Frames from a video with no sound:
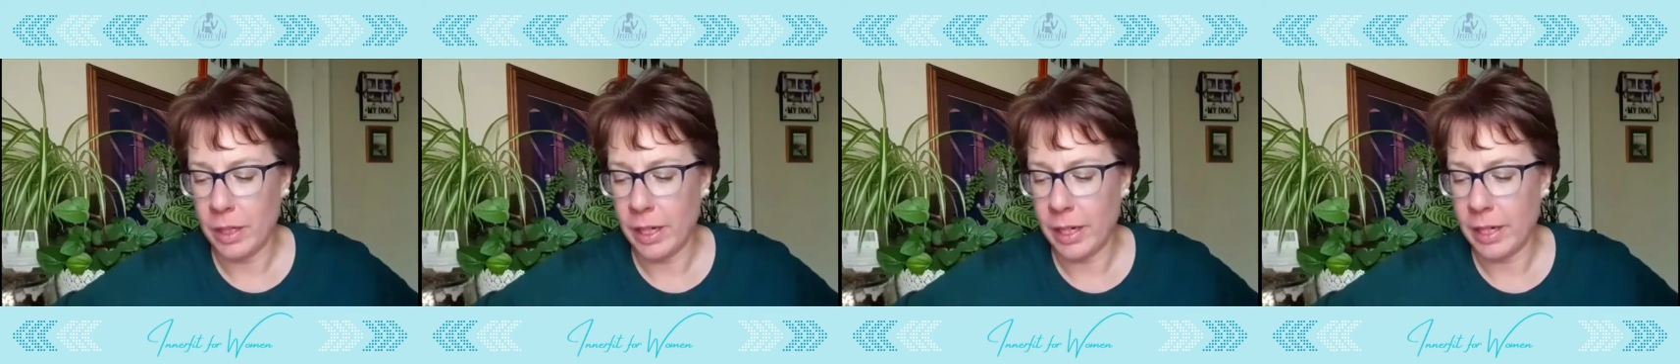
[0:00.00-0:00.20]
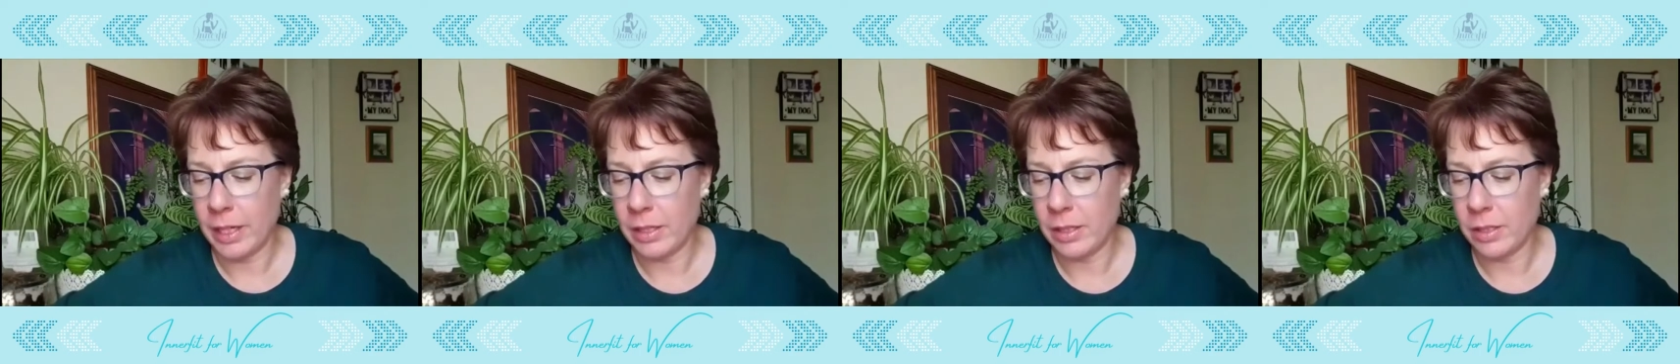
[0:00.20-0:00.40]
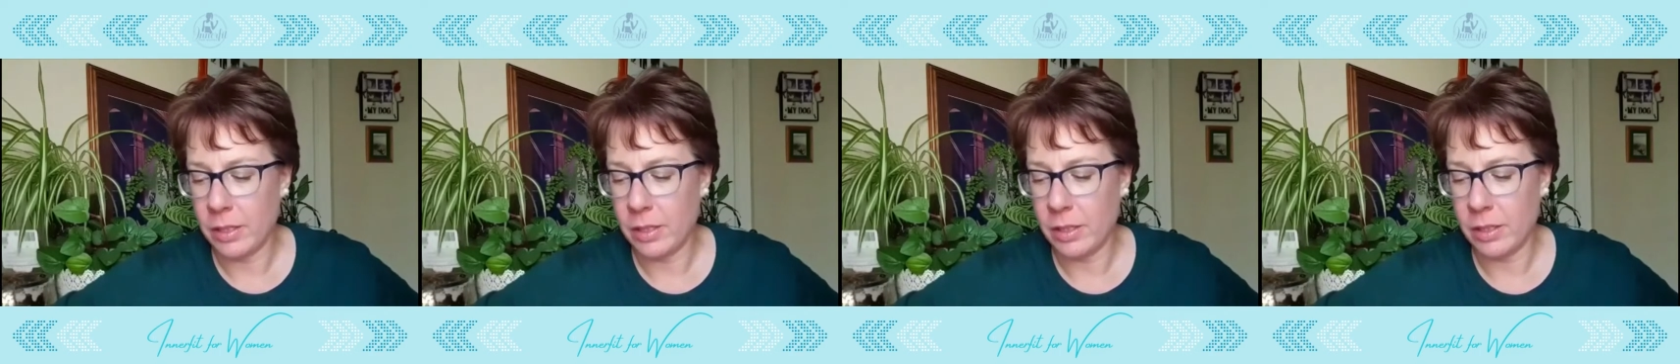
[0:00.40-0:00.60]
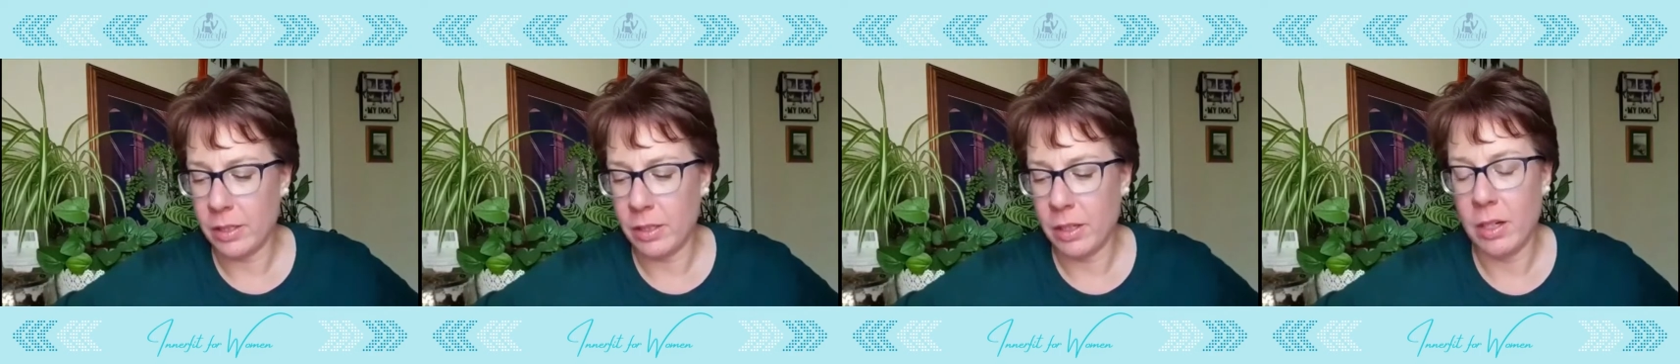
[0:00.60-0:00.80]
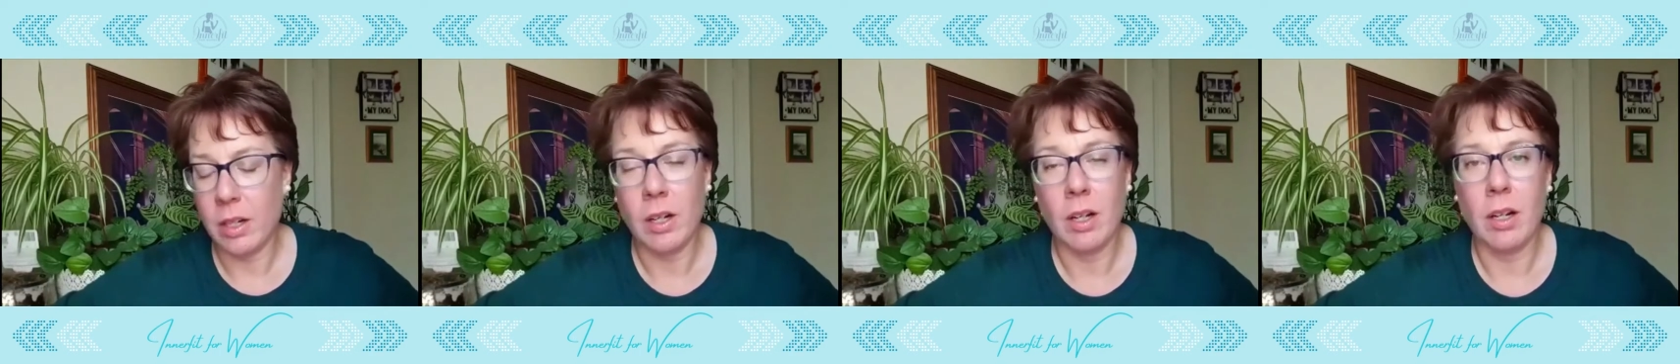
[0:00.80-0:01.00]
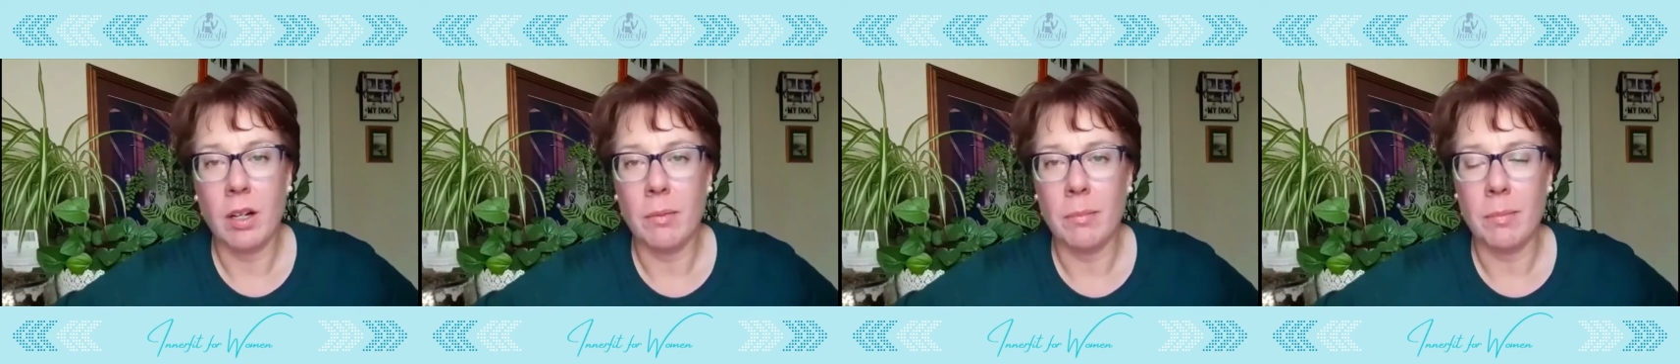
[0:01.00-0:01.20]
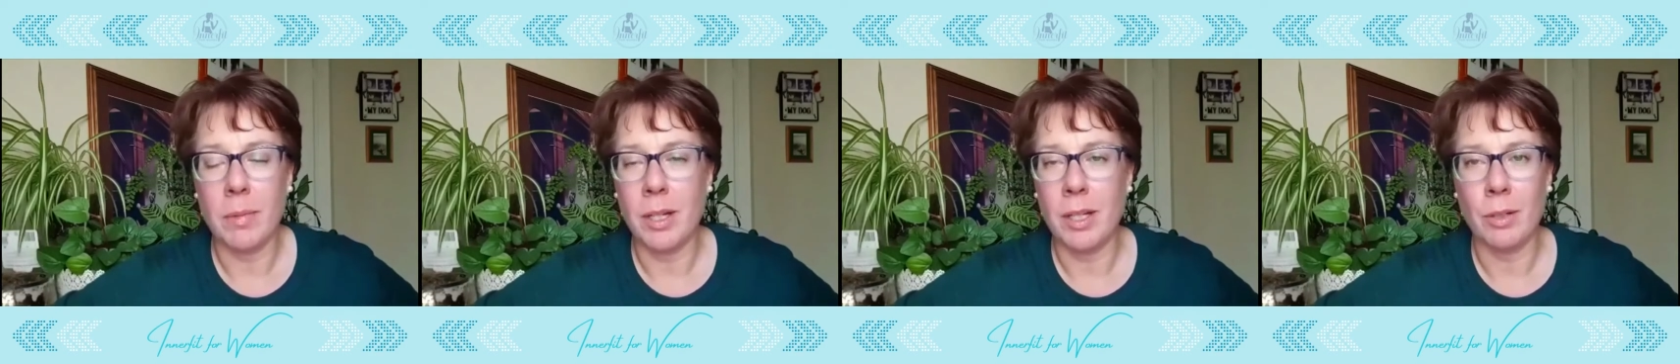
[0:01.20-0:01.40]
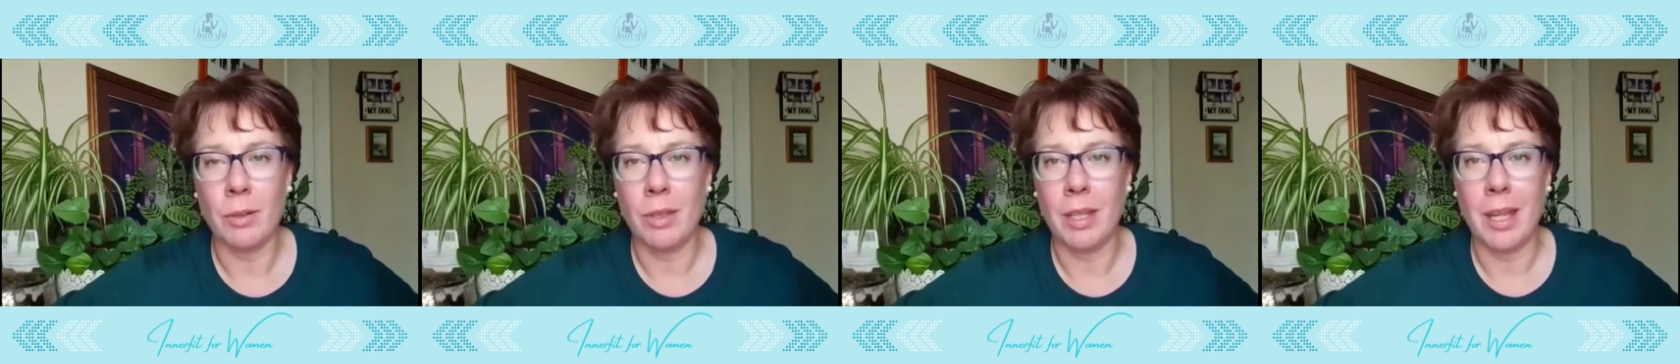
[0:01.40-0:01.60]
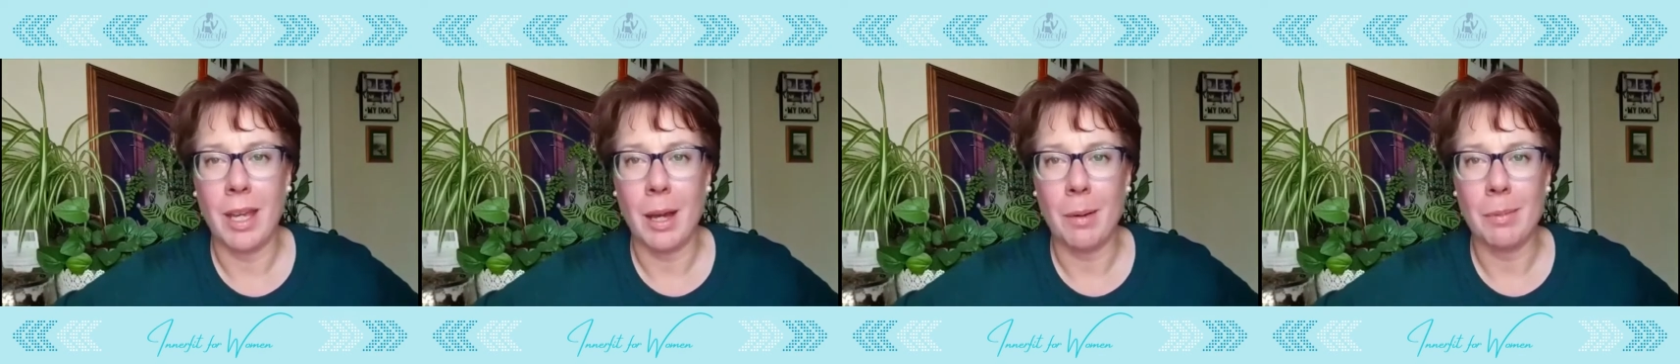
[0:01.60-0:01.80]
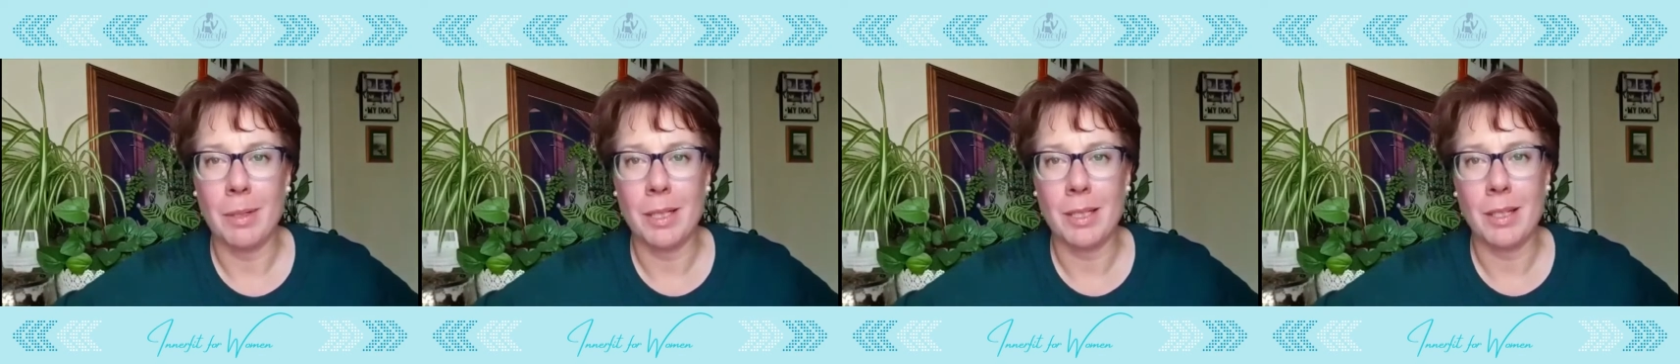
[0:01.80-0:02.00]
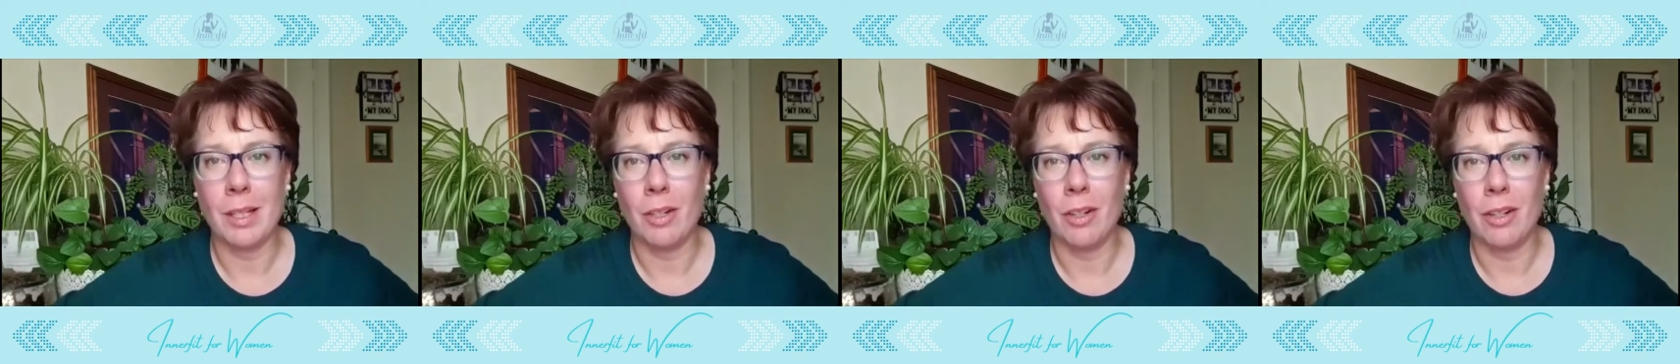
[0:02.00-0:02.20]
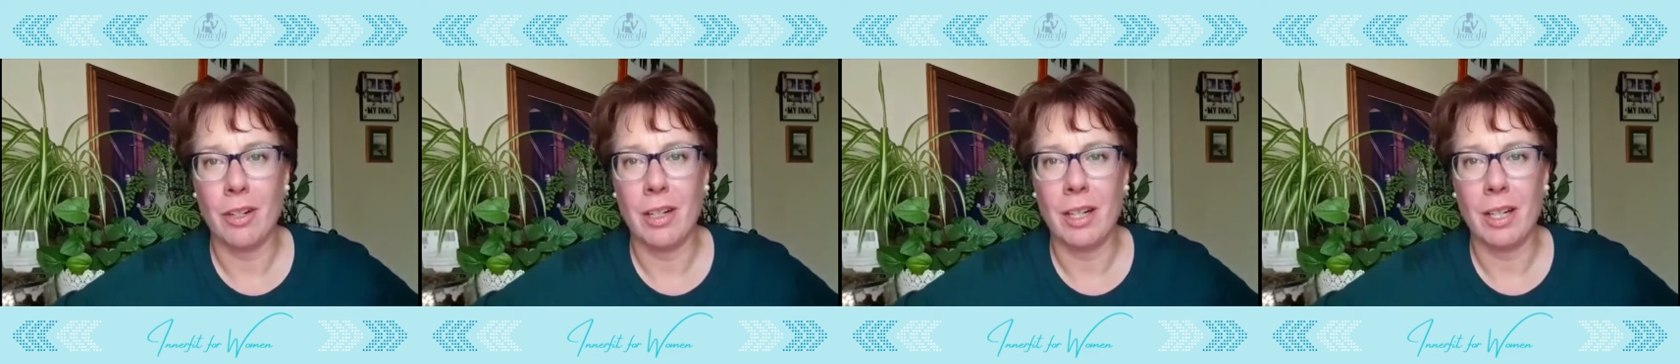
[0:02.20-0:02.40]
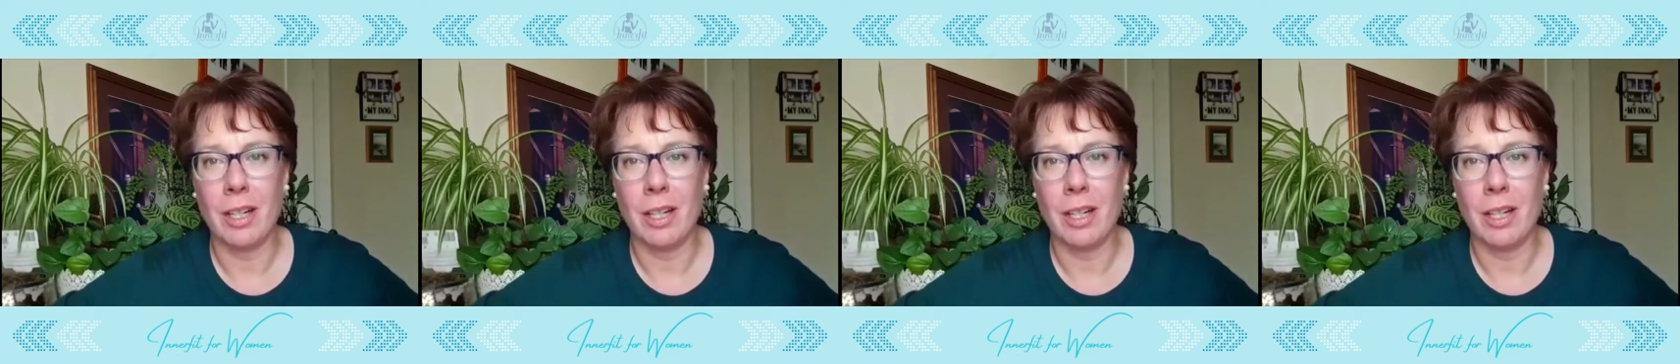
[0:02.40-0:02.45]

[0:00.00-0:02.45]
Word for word: and my healthy habits can only